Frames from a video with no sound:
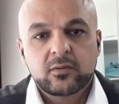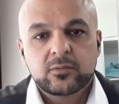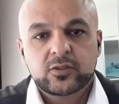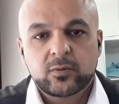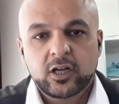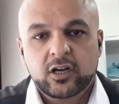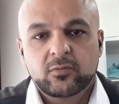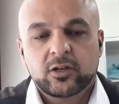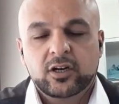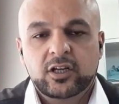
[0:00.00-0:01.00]
Bismillah
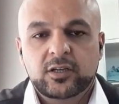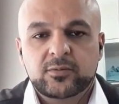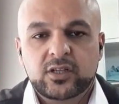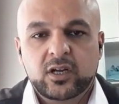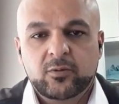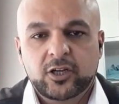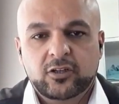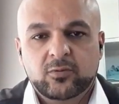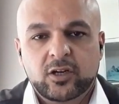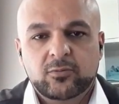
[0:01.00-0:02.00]
ar-Rahman ar-Rahim. Assalamu
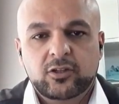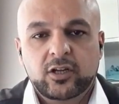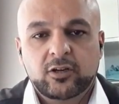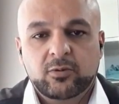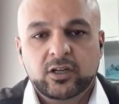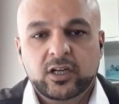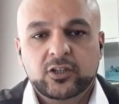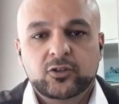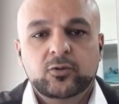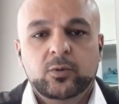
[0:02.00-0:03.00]
alaikum wa rahmatullahi wa
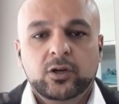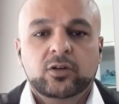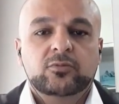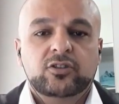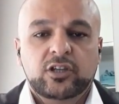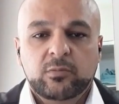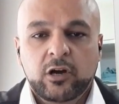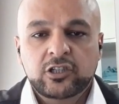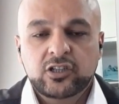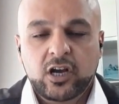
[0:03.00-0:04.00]
barakatuh. Welcome to
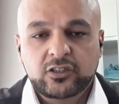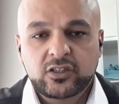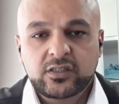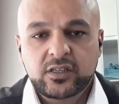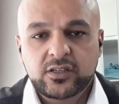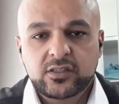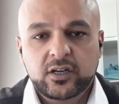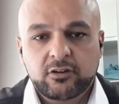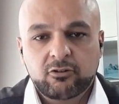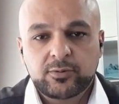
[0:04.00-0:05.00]
NEBOSH IGC
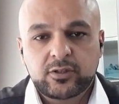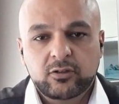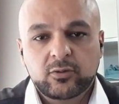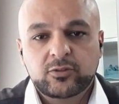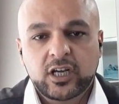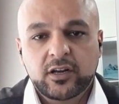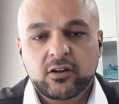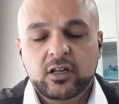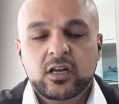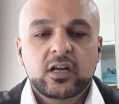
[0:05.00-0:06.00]
Study Group's YouTube
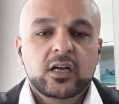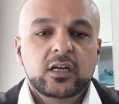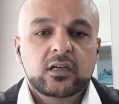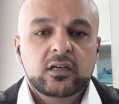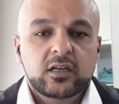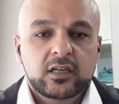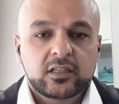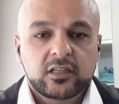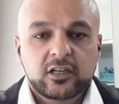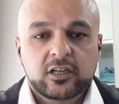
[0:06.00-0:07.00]
channel.
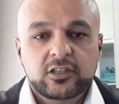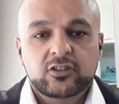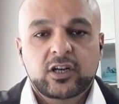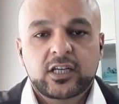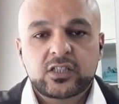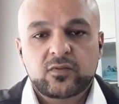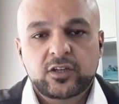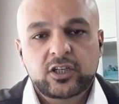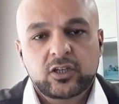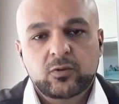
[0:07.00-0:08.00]
And in today's
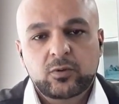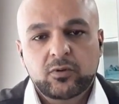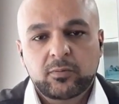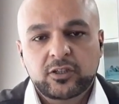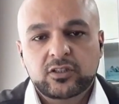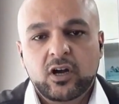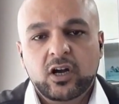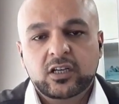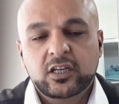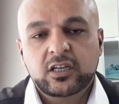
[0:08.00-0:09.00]
video, we will be
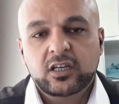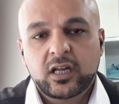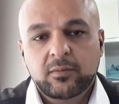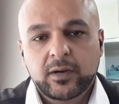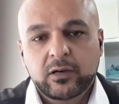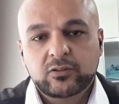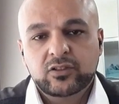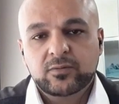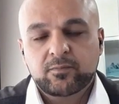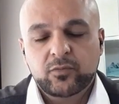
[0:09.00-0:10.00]
talking
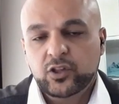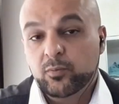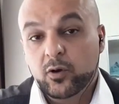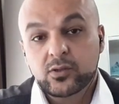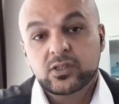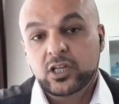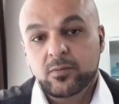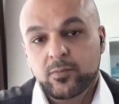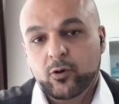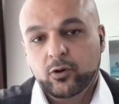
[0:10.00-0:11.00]
about the most
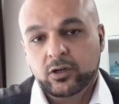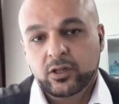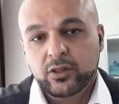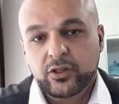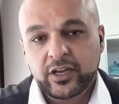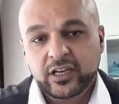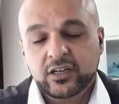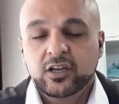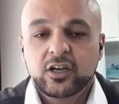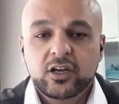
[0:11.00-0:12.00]
important thing,
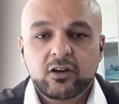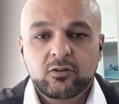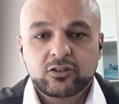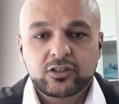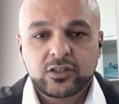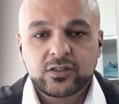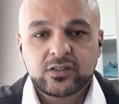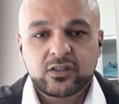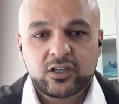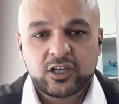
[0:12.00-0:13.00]
which
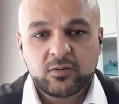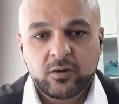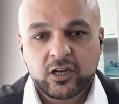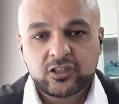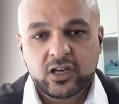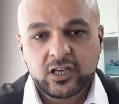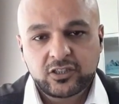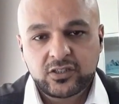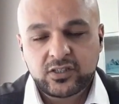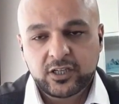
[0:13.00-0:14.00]
is NEBOSH
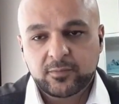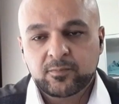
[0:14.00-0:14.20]
IGC.